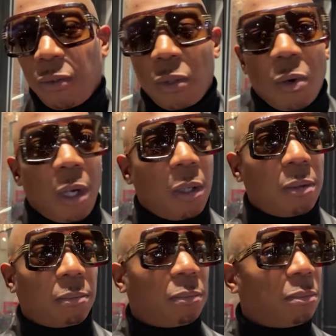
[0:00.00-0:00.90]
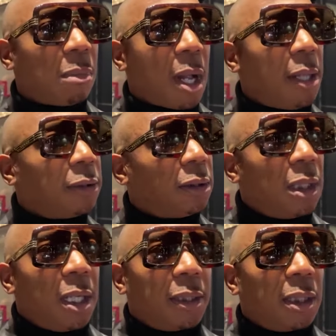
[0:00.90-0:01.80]
You know, um,
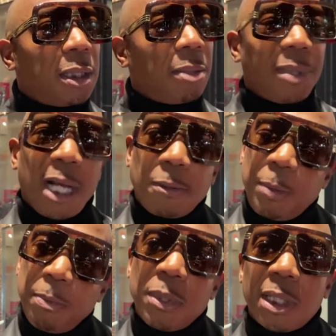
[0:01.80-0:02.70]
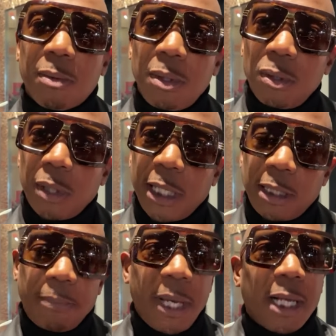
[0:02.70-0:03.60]
sometimes people just, you know, they,
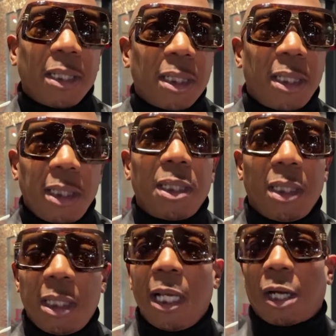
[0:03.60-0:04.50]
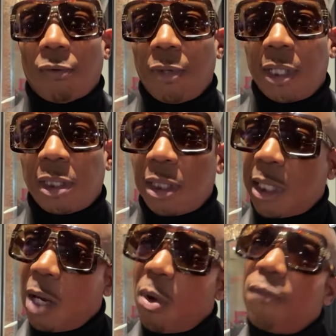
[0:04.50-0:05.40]
they make a decision in their careers to
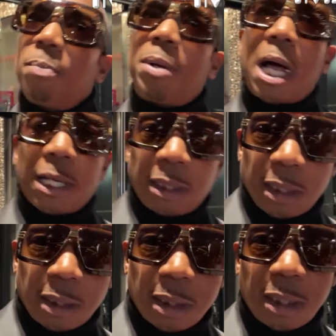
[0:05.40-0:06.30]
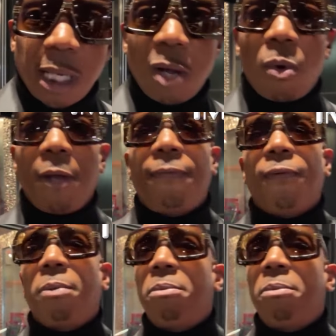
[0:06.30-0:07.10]
stay away from politics, to stay away from,